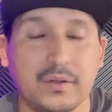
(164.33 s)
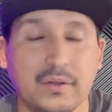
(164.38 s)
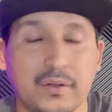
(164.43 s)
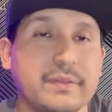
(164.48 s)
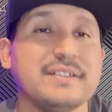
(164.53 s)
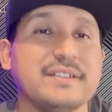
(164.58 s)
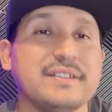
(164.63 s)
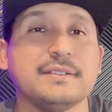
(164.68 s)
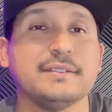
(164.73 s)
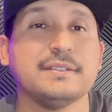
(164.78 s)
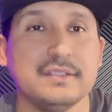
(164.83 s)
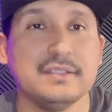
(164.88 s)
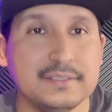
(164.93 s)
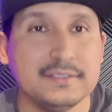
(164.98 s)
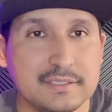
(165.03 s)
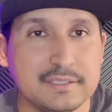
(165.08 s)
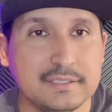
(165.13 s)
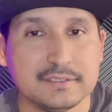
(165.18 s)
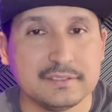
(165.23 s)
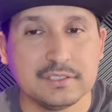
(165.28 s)
the
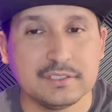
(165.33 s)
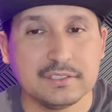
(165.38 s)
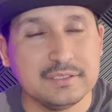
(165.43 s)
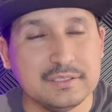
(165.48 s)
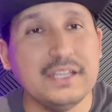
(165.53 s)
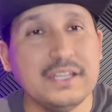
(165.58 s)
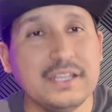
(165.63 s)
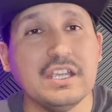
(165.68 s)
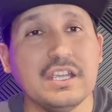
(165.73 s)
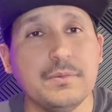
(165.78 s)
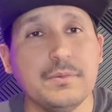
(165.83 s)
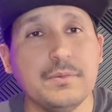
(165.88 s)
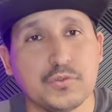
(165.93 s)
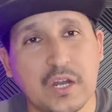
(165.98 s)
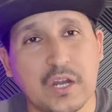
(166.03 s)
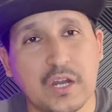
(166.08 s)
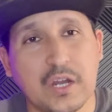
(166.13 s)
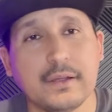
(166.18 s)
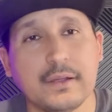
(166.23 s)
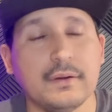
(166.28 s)
statistics, because they keep
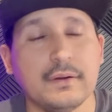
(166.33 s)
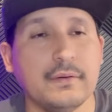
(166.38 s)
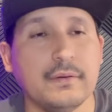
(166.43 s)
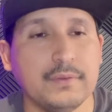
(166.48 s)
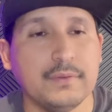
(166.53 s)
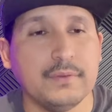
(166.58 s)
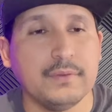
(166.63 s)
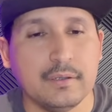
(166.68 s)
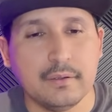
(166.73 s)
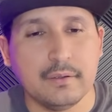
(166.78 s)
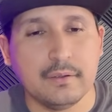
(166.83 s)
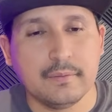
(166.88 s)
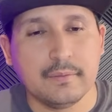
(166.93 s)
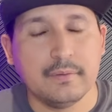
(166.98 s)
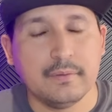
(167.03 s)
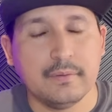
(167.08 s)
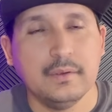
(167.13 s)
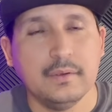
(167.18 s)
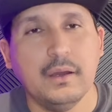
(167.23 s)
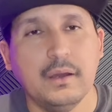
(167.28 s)
track of
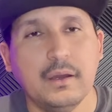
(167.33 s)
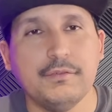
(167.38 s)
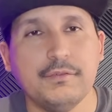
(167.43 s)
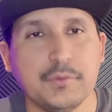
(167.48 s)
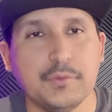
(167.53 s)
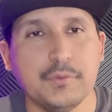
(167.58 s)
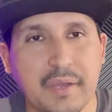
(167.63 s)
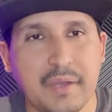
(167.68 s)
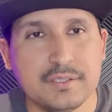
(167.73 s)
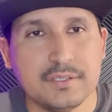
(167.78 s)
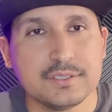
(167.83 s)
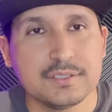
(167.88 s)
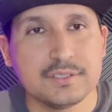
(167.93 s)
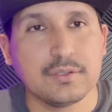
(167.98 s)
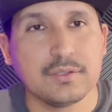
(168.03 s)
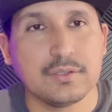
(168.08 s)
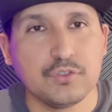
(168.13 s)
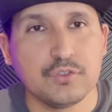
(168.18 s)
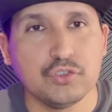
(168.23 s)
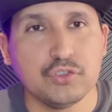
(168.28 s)
the pages
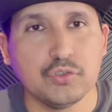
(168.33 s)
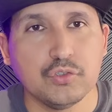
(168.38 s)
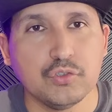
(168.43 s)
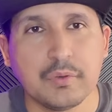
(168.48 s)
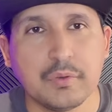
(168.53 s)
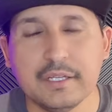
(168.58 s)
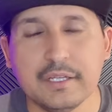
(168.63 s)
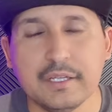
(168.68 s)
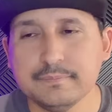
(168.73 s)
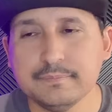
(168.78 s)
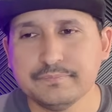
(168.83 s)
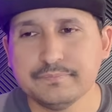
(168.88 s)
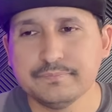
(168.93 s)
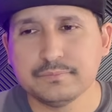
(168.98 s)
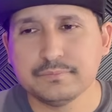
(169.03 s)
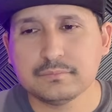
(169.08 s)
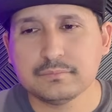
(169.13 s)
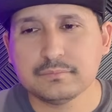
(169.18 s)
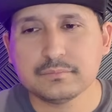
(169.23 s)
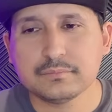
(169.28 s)
of YouTube, right?
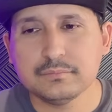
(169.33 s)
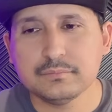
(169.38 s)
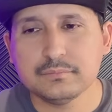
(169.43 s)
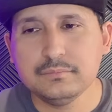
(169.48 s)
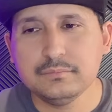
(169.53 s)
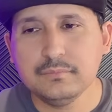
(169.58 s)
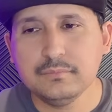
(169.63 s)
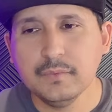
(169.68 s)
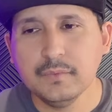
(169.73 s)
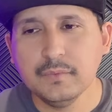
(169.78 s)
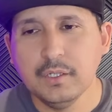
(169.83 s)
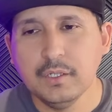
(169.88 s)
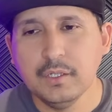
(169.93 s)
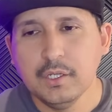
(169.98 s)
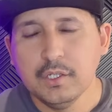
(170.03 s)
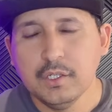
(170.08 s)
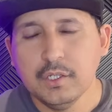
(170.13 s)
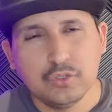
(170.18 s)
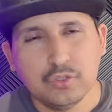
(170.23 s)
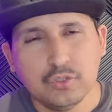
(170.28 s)

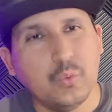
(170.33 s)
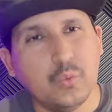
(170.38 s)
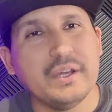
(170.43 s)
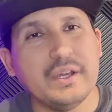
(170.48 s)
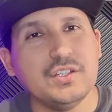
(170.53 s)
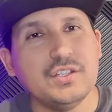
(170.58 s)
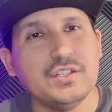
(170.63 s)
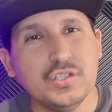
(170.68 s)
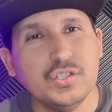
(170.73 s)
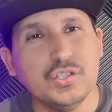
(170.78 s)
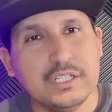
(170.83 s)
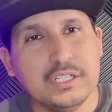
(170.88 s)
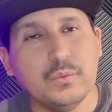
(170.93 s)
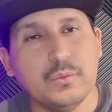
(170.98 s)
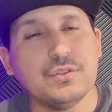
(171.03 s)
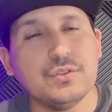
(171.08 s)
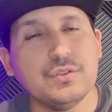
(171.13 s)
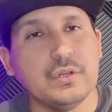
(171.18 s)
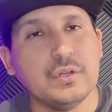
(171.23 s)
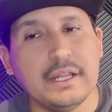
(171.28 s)
So usually
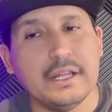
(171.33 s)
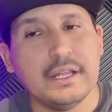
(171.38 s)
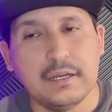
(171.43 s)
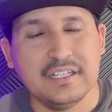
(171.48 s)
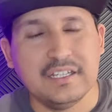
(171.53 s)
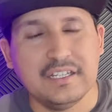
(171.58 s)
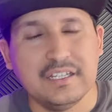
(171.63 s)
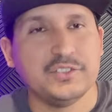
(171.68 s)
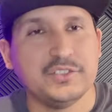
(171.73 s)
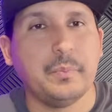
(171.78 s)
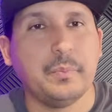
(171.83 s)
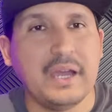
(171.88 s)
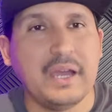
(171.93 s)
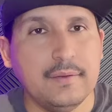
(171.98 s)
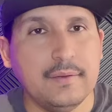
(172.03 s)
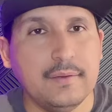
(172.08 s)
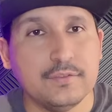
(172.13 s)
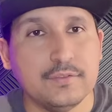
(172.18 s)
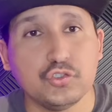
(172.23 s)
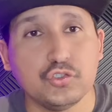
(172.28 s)
when you get a
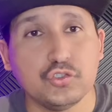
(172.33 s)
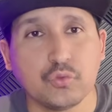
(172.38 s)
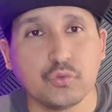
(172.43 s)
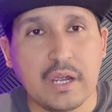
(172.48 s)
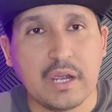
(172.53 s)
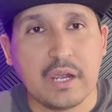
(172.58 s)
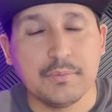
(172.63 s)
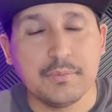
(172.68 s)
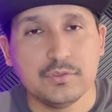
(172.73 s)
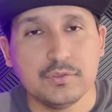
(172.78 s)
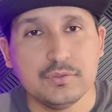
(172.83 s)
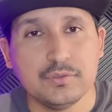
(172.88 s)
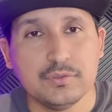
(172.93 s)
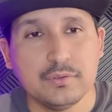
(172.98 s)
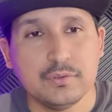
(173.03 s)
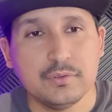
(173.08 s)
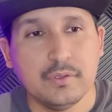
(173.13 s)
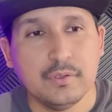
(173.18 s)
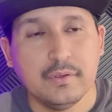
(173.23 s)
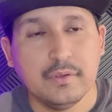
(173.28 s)
spike with subscribers,
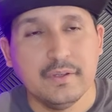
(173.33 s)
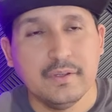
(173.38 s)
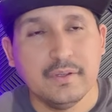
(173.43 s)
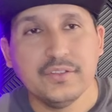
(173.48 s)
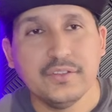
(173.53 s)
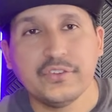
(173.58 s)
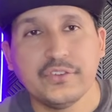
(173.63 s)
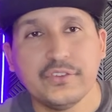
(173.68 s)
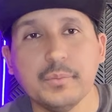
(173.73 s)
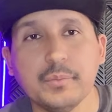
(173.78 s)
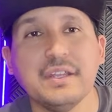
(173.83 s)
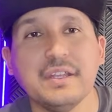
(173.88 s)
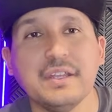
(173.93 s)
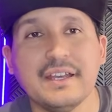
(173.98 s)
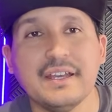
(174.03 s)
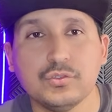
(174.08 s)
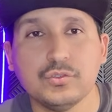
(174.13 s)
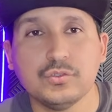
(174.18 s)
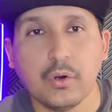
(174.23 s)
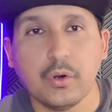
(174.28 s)
something
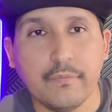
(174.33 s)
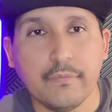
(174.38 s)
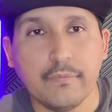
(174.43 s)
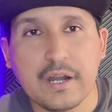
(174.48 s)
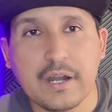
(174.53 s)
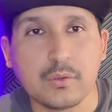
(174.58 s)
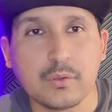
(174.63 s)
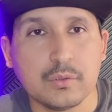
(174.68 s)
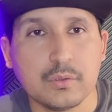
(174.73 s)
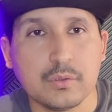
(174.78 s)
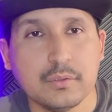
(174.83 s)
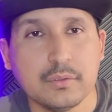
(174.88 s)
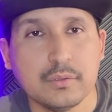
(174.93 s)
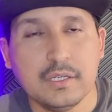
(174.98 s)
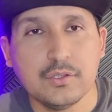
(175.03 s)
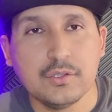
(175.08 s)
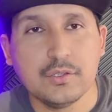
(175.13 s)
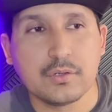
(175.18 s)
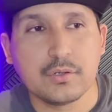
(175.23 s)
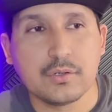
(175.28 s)
has to go viral
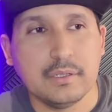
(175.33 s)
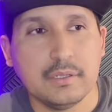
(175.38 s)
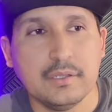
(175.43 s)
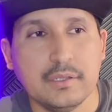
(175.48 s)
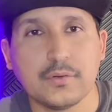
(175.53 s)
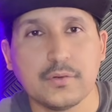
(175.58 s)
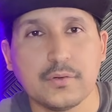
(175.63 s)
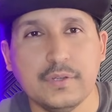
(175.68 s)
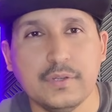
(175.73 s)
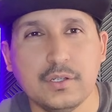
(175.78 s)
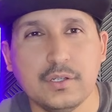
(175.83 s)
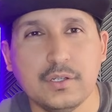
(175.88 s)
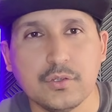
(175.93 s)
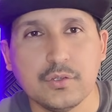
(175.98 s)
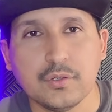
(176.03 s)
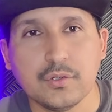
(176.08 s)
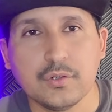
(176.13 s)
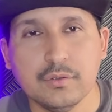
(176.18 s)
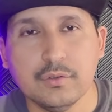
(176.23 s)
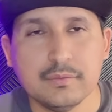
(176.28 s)
in your
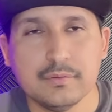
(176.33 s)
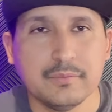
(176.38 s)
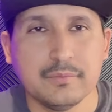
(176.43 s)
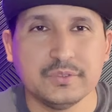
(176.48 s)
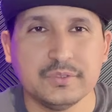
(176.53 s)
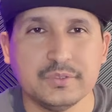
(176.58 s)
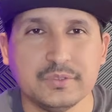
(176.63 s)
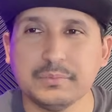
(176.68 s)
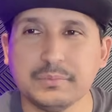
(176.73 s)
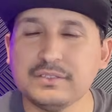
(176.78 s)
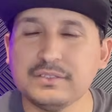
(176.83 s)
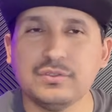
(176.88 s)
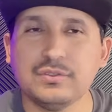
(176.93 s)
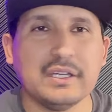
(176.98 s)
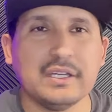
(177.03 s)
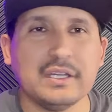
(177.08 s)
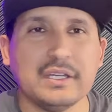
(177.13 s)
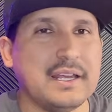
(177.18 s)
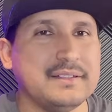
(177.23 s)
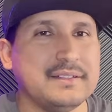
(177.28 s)
video. Sometimes you
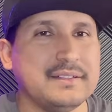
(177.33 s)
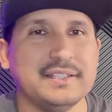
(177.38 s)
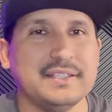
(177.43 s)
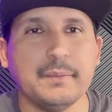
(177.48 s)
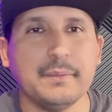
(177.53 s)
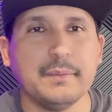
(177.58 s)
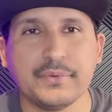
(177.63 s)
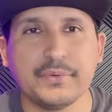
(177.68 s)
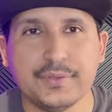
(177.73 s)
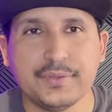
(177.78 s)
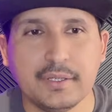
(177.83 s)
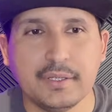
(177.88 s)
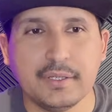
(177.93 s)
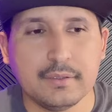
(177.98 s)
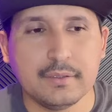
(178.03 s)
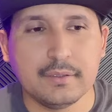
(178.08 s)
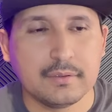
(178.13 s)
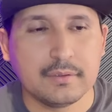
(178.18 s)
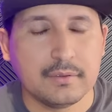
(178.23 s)
get like 10%